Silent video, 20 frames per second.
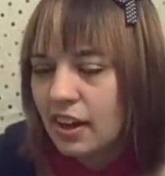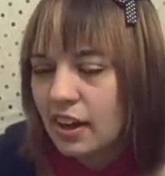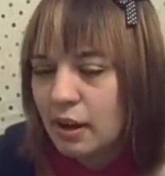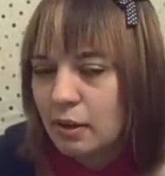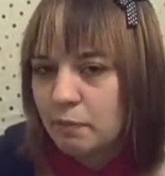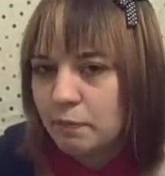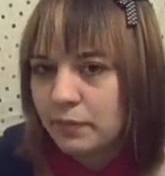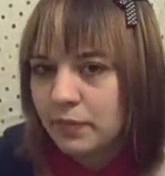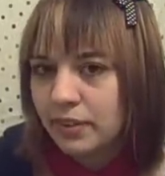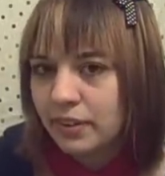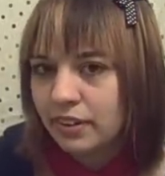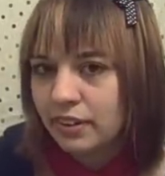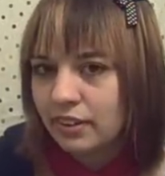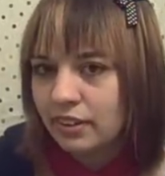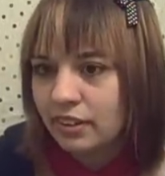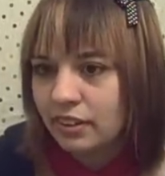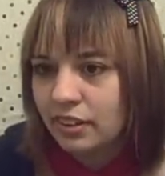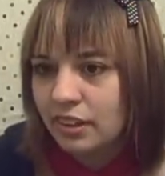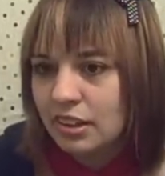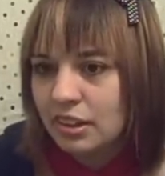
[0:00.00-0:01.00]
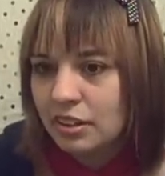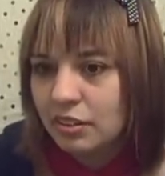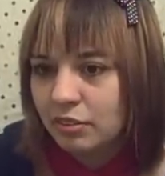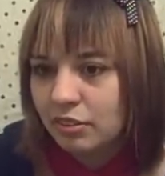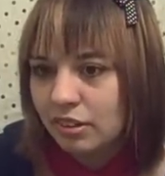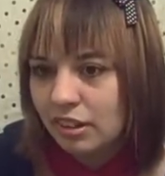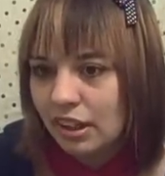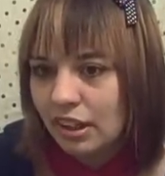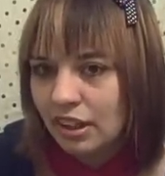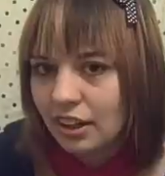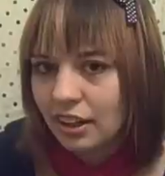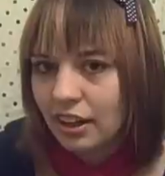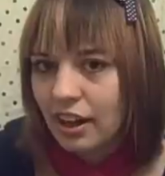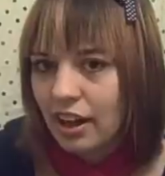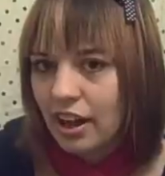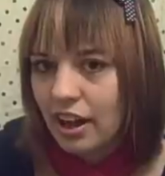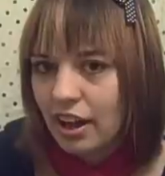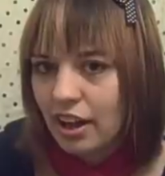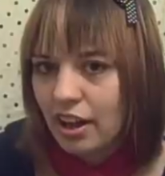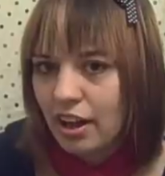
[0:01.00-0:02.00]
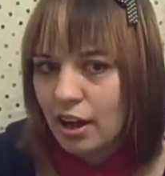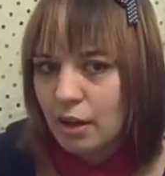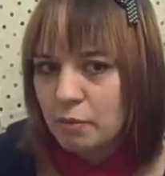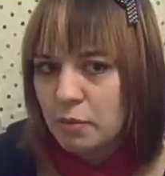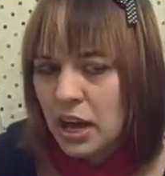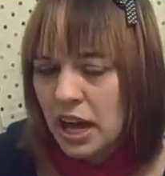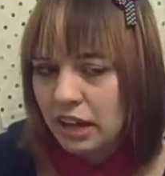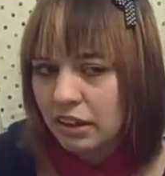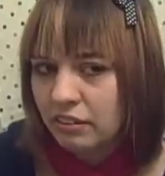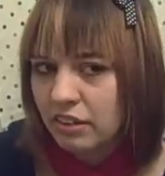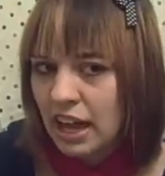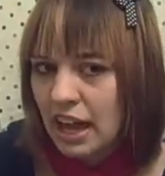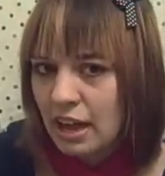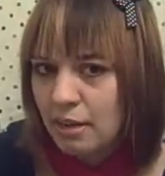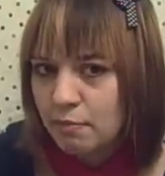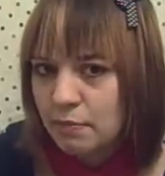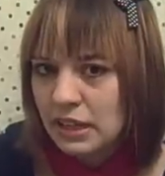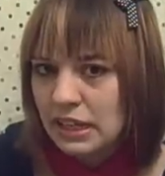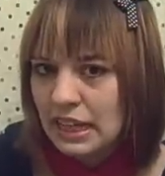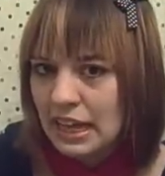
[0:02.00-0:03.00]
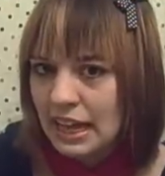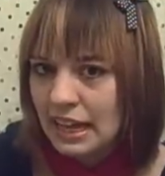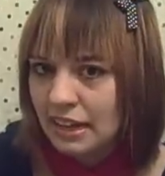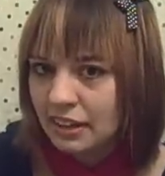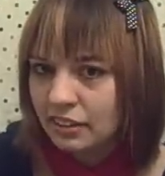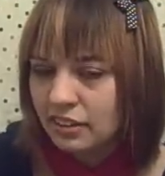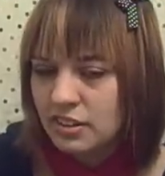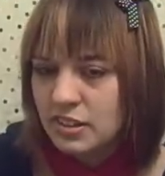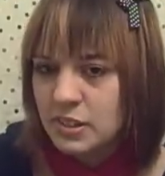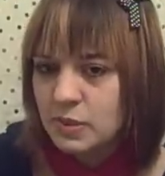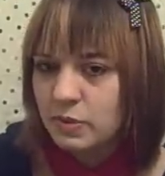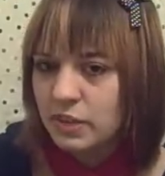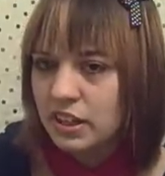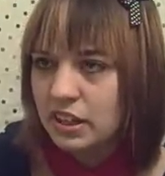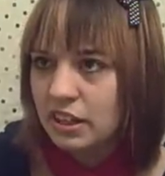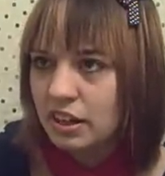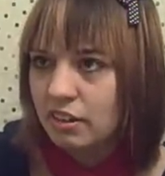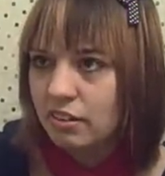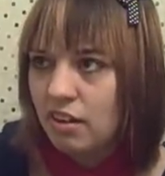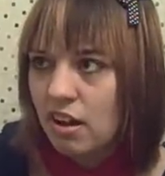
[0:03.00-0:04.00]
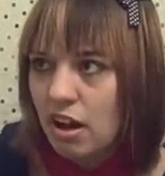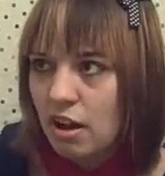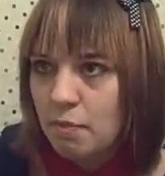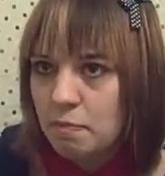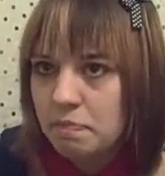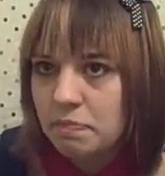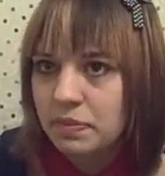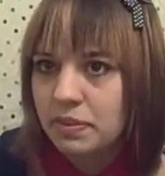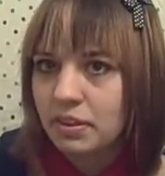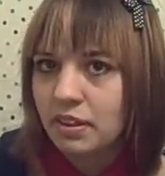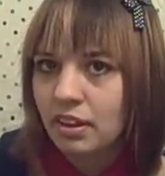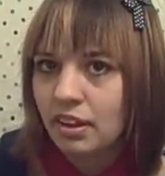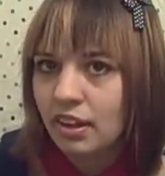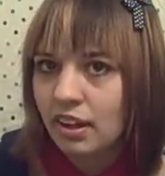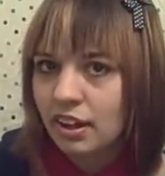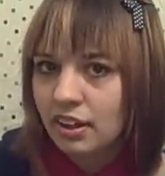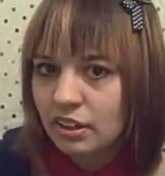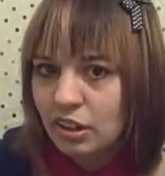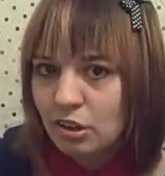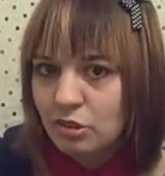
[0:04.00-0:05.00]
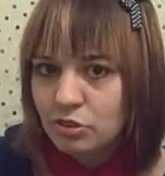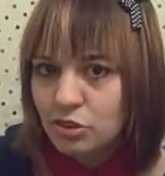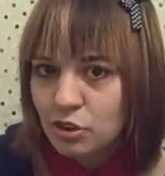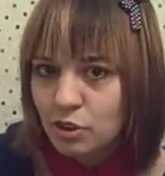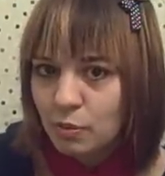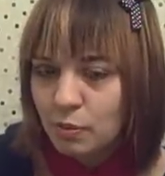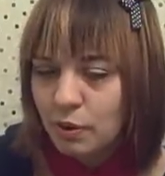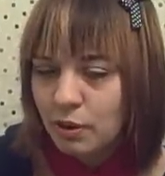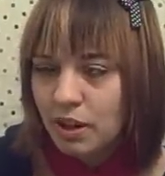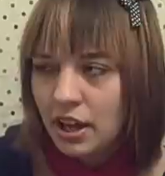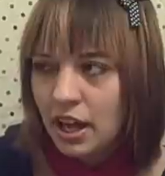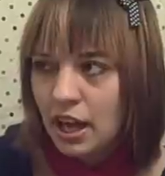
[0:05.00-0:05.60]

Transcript: um, you know, like um, I don't have many haters right now um, on YouTube.